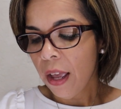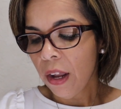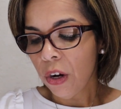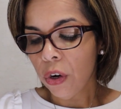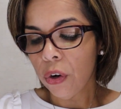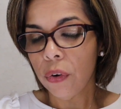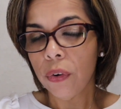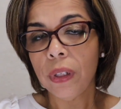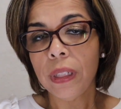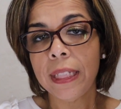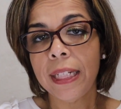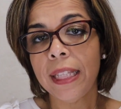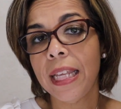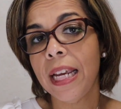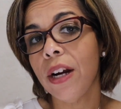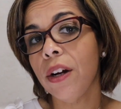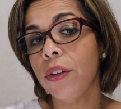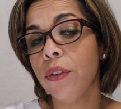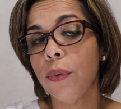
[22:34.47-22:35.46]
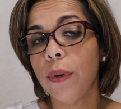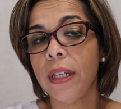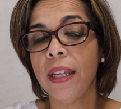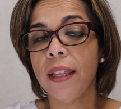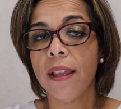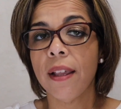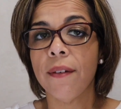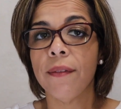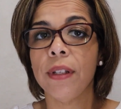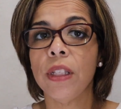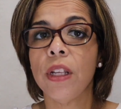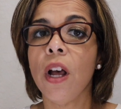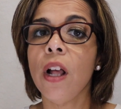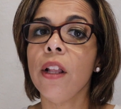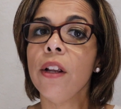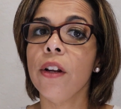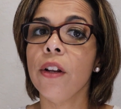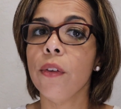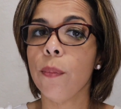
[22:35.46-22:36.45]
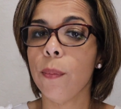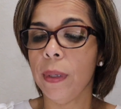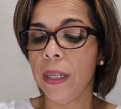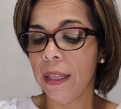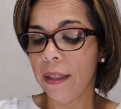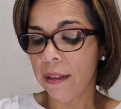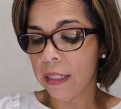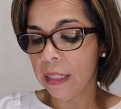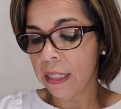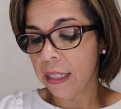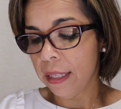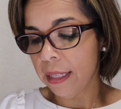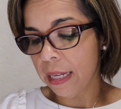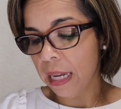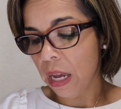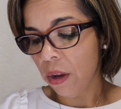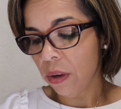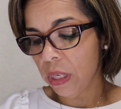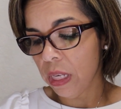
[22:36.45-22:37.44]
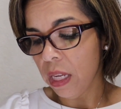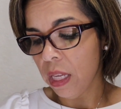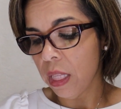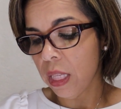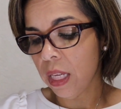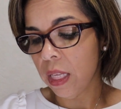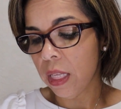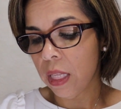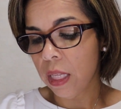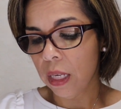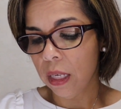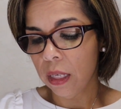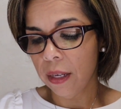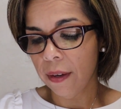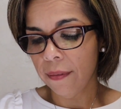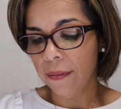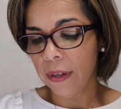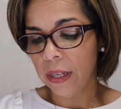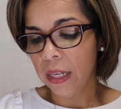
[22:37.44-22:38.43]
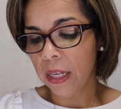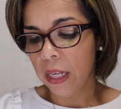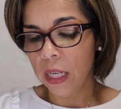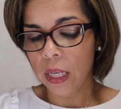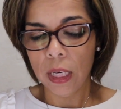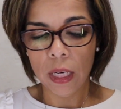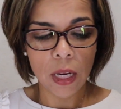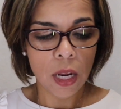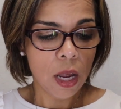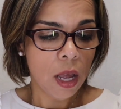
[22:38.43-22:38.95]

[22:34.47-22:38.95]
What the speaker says: Currently they are $27, plus the discount is a significant